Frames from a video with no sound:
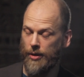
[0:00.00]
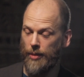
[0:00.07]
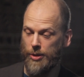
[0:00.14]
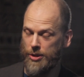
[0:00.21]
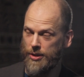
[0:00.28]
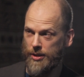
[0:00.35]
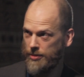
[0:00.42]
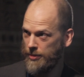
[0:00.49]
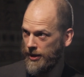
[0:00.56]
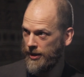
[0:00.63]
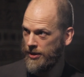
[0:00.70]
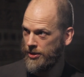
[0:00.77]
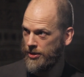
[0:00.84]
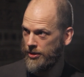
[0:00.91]
communist system
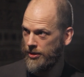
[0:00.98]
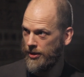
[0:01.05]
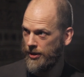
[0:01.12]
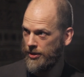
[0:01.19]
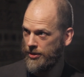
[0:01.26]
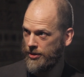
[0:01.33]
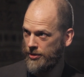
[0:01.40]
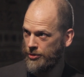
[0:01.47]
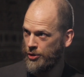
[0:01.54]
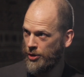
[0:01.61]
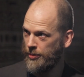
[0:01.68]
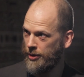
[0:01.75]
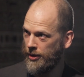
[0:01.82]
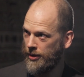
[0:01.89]
in Eastern
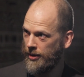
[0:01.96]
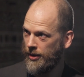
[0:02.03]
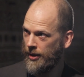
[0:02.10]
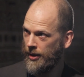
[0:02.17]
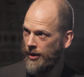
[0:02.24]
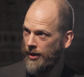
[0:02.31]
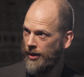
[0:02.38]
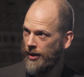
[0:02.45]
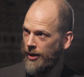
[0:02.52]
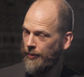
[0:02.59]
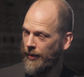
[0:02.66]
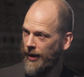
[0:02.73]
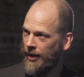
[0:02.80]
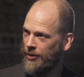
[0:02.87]
Germany,
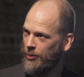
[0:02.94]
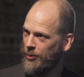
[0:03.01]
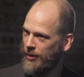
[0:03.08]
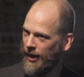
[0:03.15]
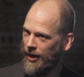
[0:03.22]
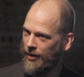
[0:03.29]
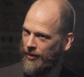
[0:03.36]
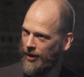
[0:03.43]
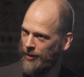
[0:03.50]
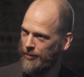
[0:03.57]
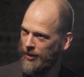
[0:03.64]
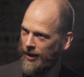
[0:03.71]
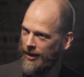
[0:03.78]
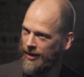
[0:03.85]
and they
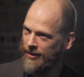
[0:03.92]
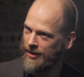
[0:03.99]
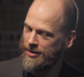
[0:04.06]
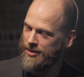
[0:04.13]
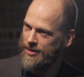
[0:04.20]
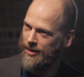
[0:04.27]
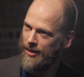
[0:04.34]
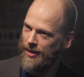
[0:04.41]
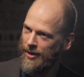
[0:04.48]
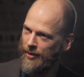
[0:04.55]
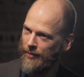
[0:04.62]
are playing this